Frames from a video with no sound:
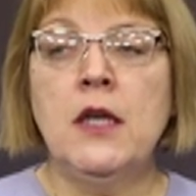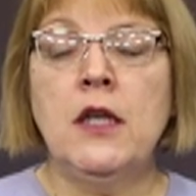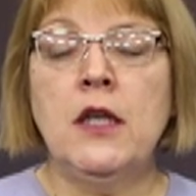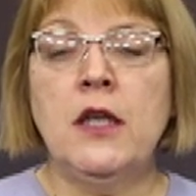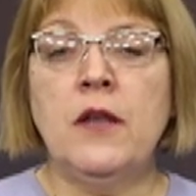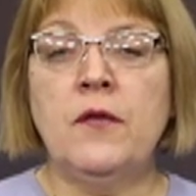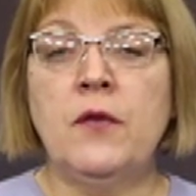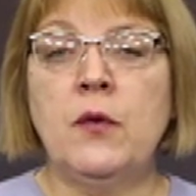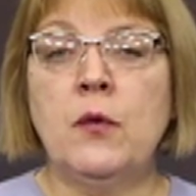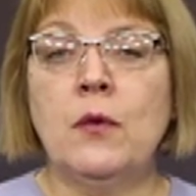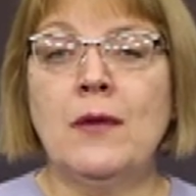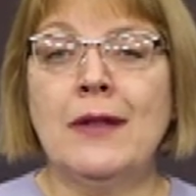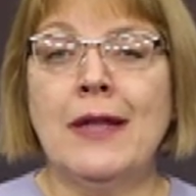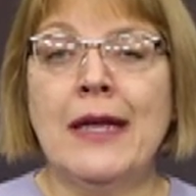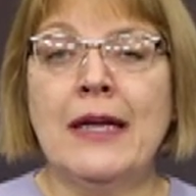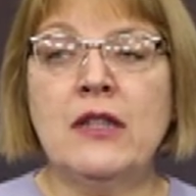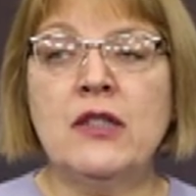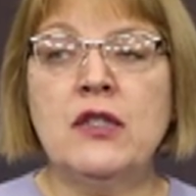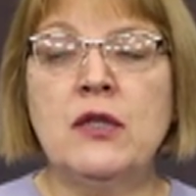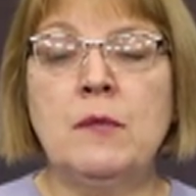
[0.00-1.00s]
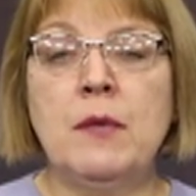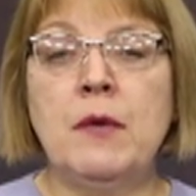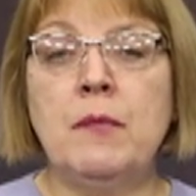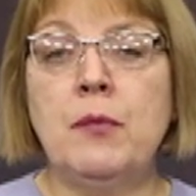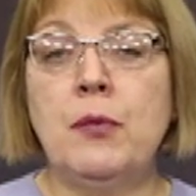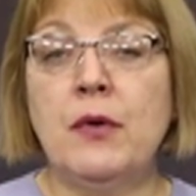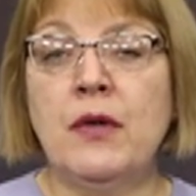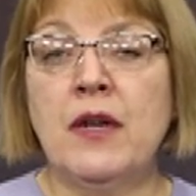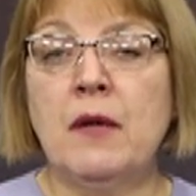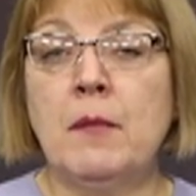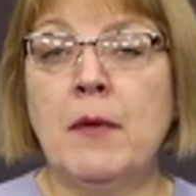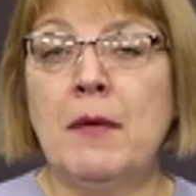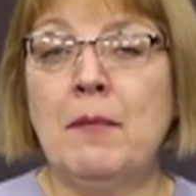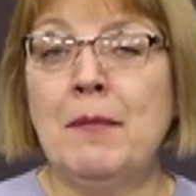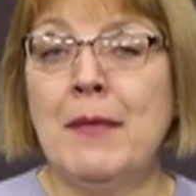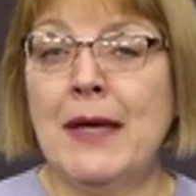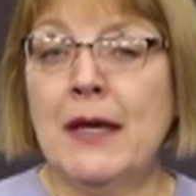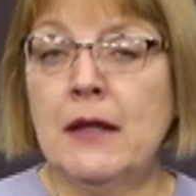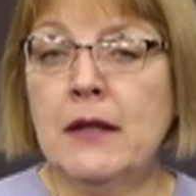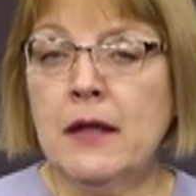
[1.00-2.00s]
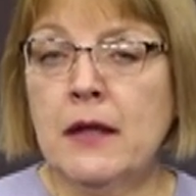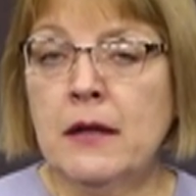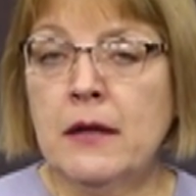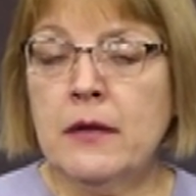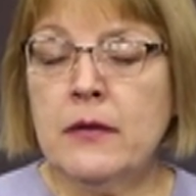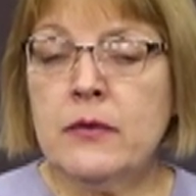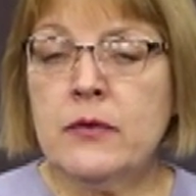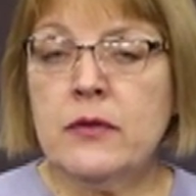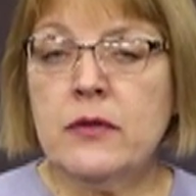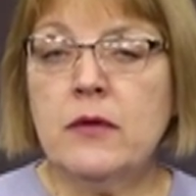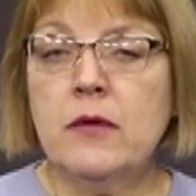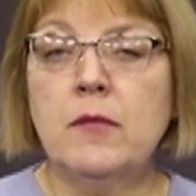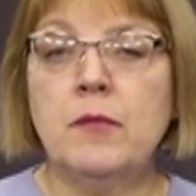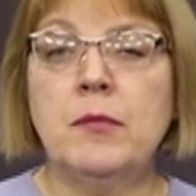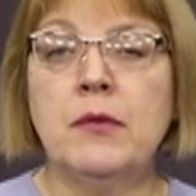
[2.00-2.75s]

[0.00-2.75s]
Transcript: If you would like to be put on my mailing list,